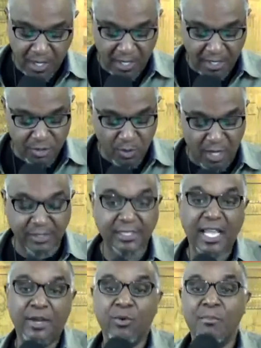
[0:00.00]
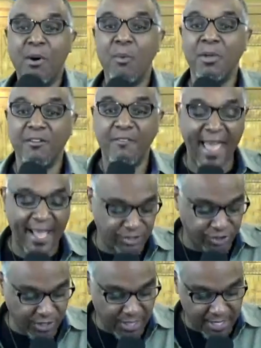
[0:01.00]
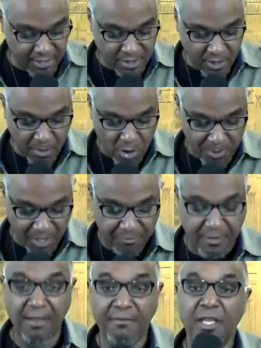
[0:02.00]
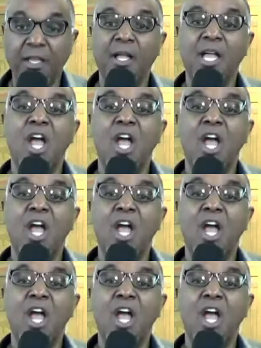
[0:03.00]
into our sacred moment of action. That is our moment of giving.